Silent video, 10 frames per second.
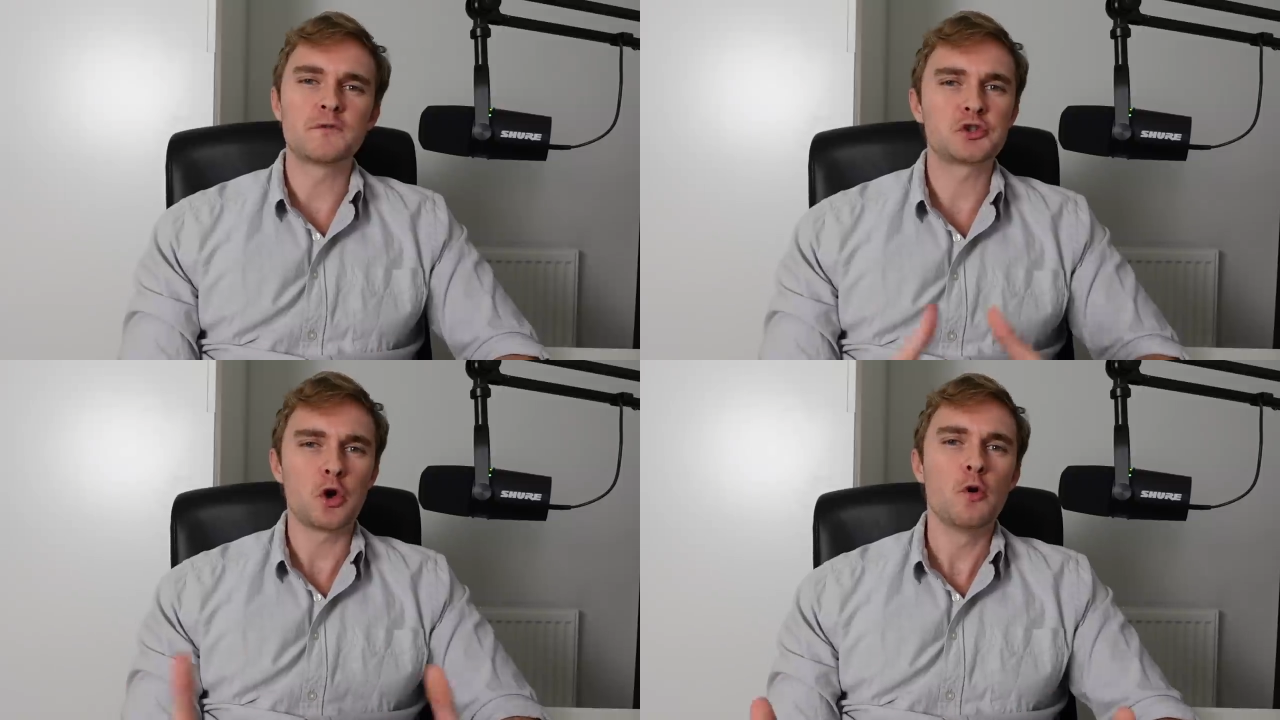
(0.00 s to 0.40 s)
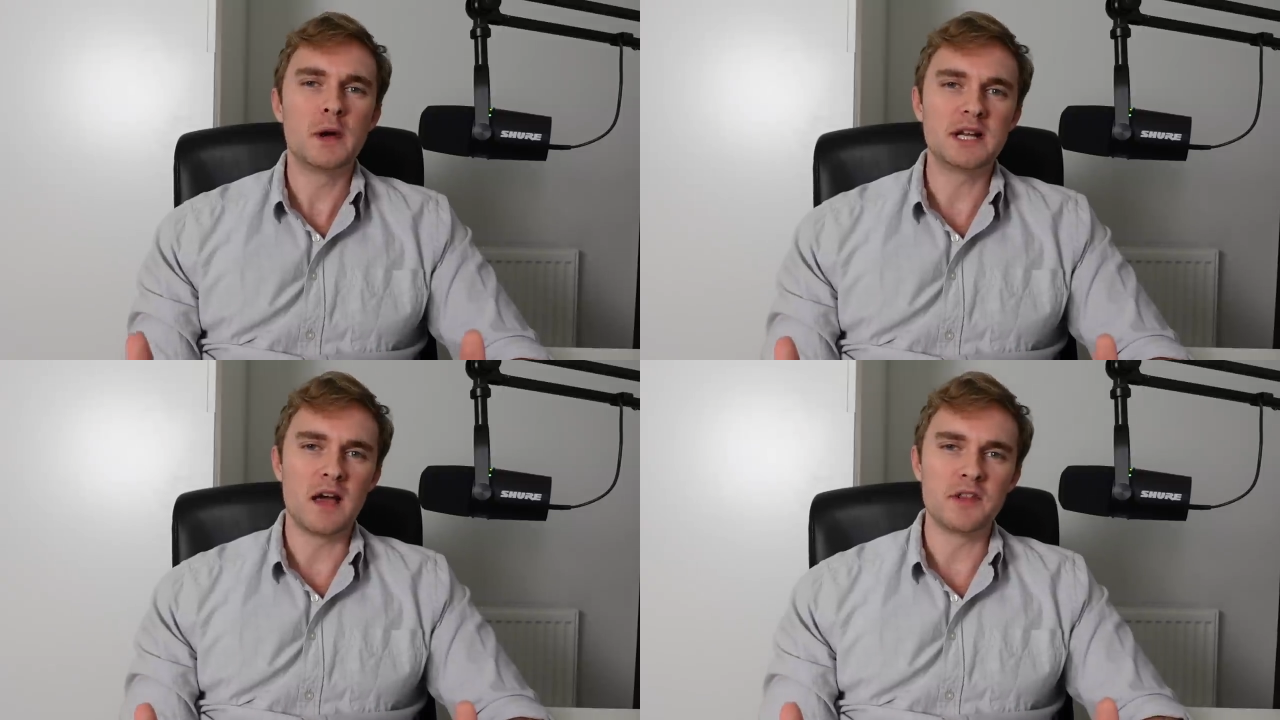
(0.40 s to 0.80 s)
of so
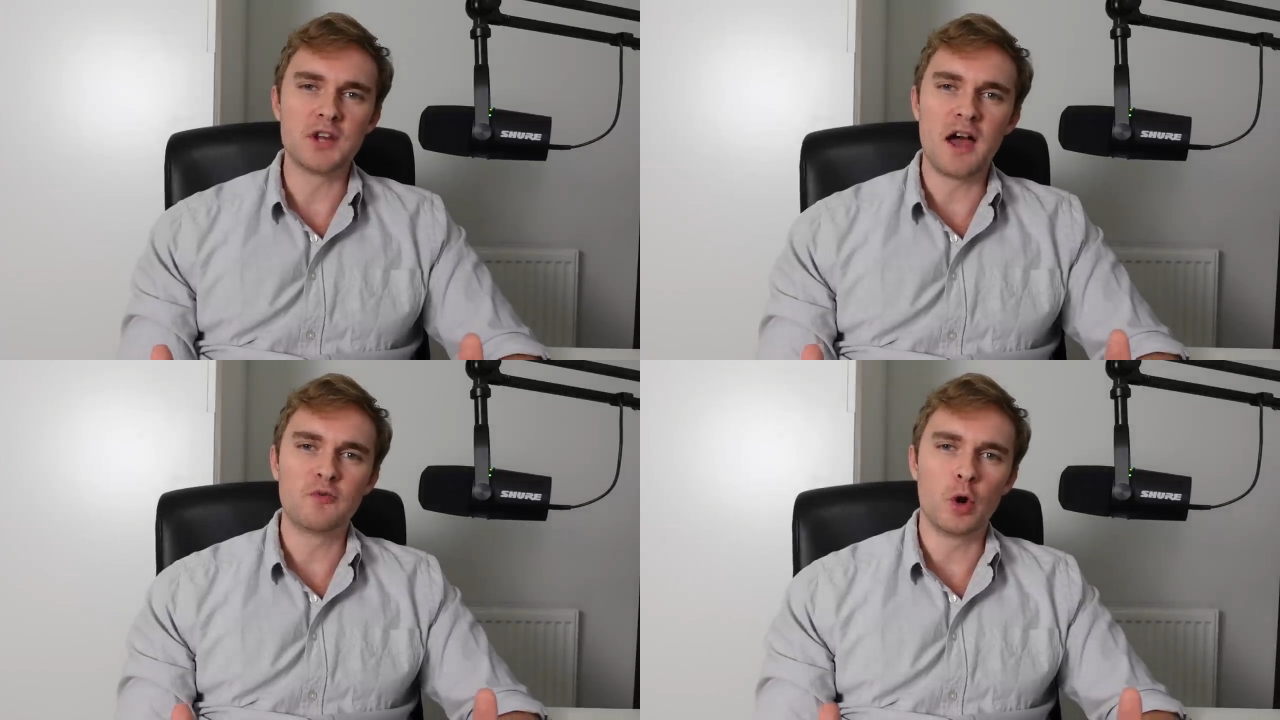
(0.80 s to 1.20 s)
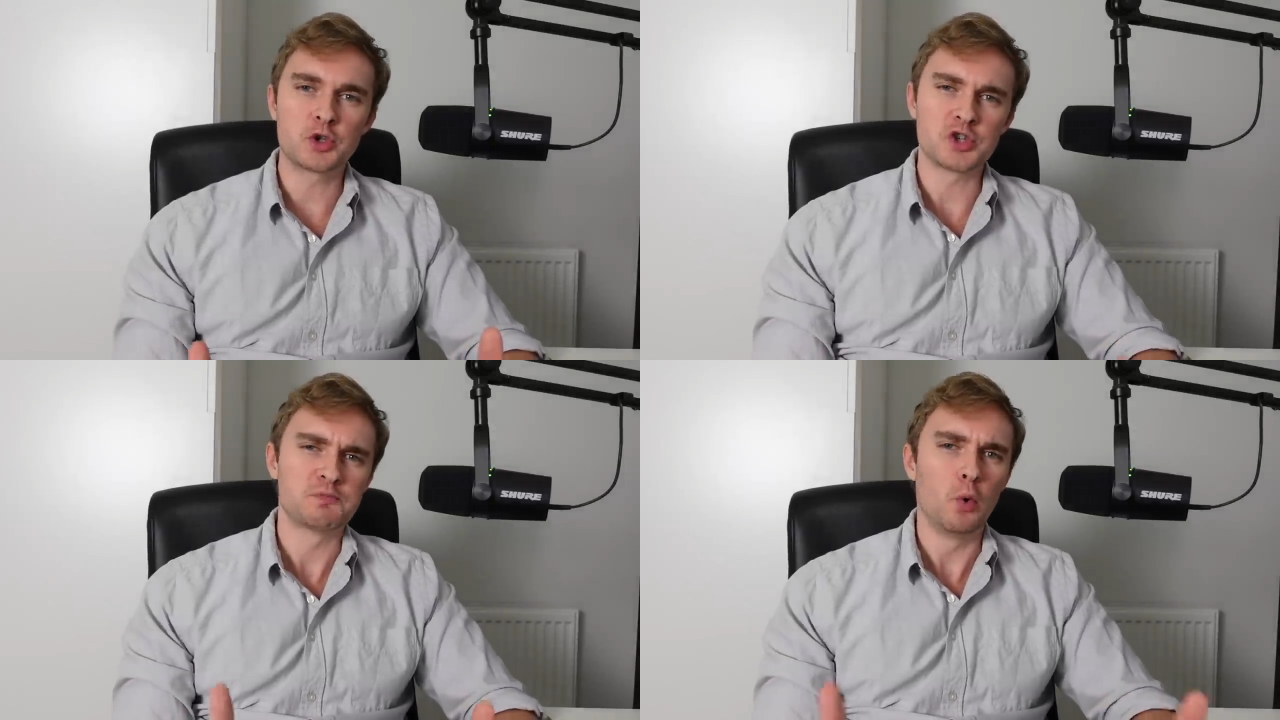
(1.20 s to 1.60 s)
many other dive
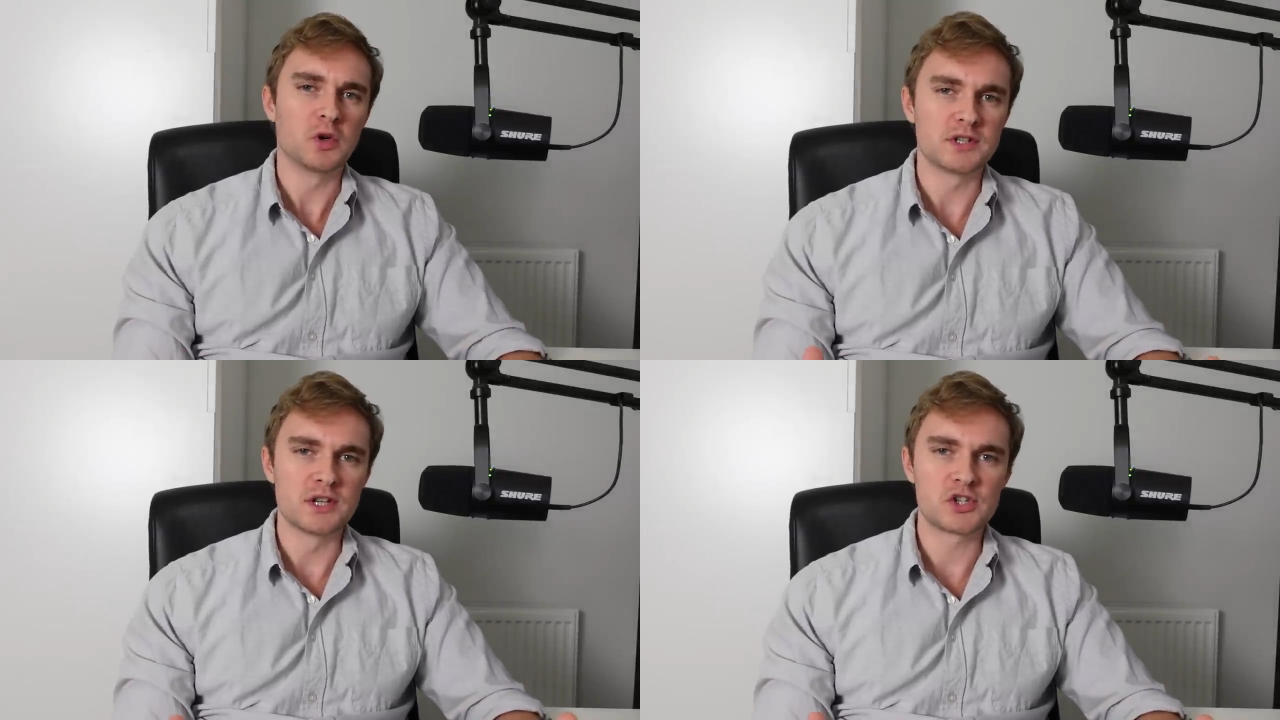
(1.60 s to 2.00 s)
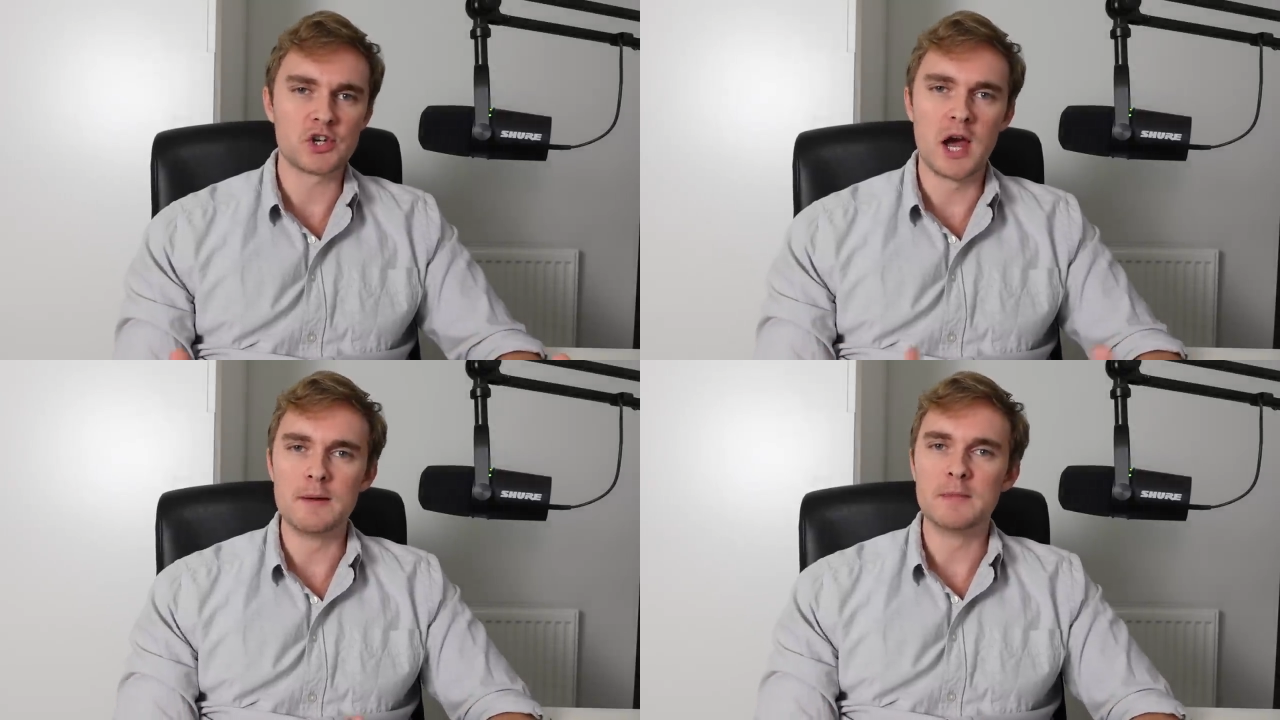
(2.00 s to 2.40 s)
watches bought at this
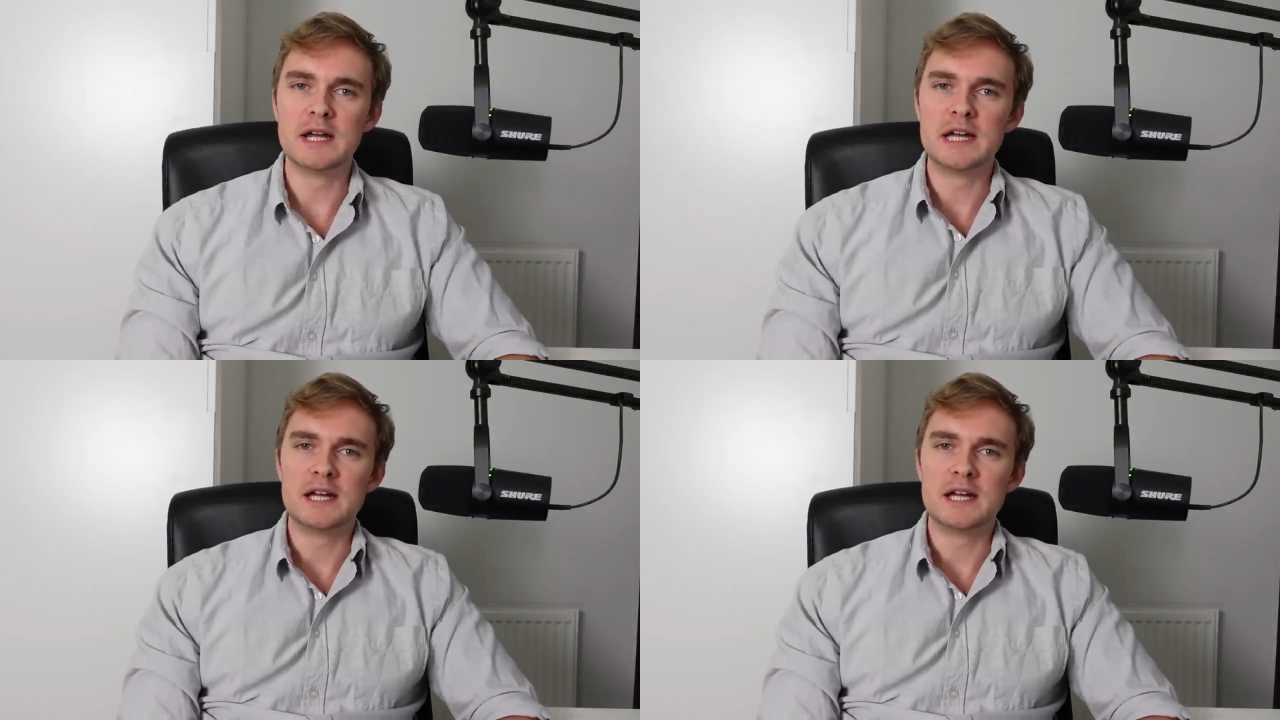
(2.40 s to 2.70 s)
time,